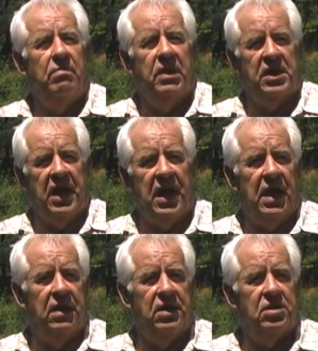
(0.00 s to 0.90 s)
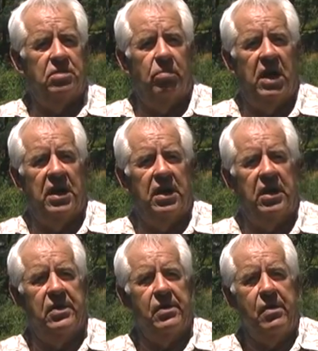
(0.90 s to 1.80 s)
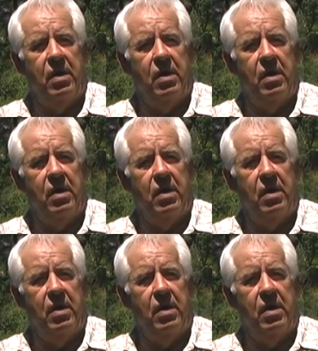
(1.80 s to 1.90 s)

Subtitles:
my dad did some mining,